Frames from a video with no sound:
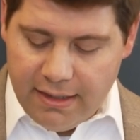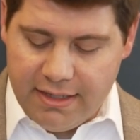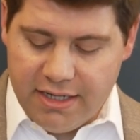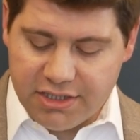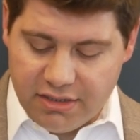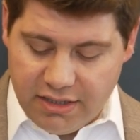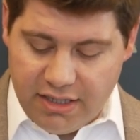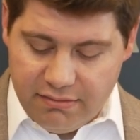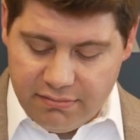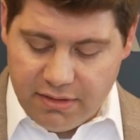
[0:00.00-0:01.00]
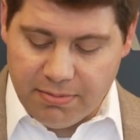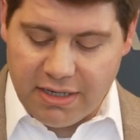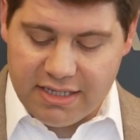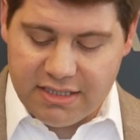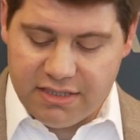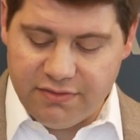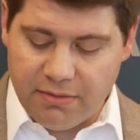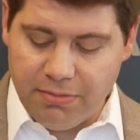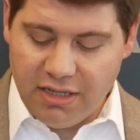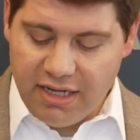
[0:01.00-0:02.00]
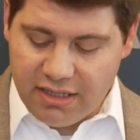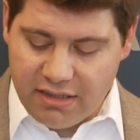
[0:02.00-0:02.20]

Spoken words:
Additionally, the process for applying